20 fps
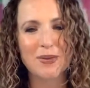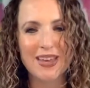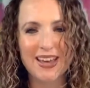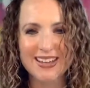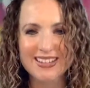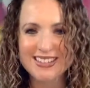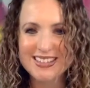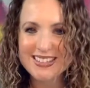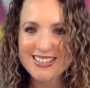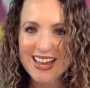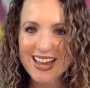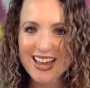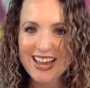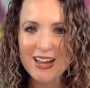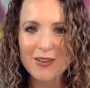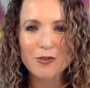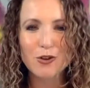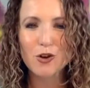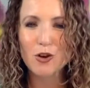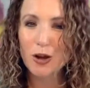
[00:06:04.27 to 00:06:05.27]
Yeah, today,
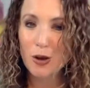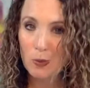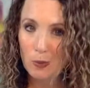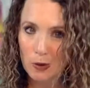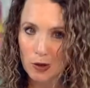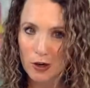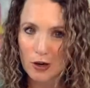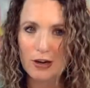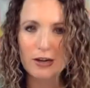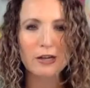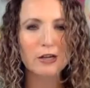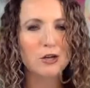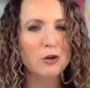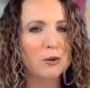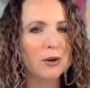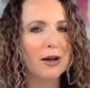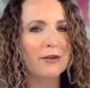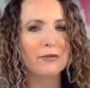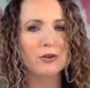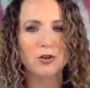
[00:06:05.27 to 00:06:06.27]
if you're at work and you
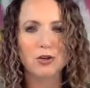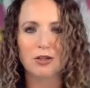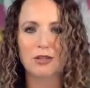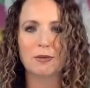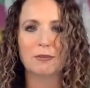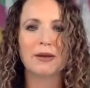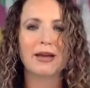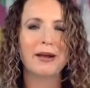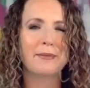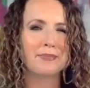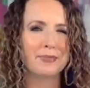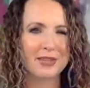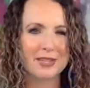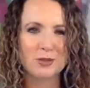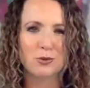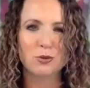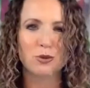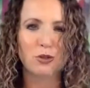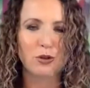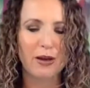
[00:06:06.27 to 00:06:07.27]
don't have acrylic paint,
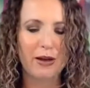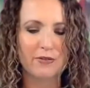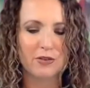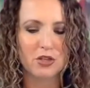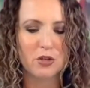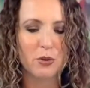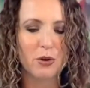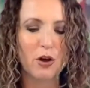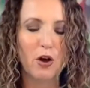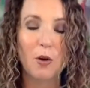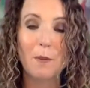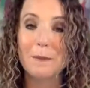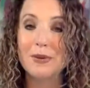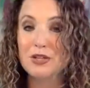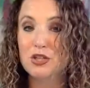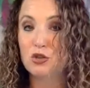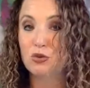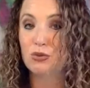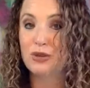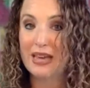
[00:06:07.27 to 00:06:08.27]
this one you'll have to do at home,
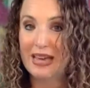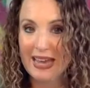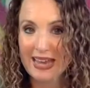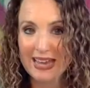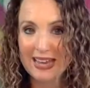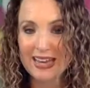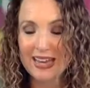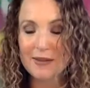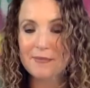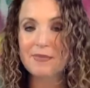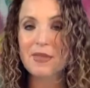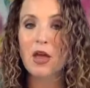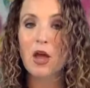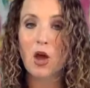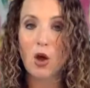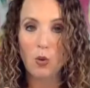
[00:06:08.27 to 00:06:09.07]
but you can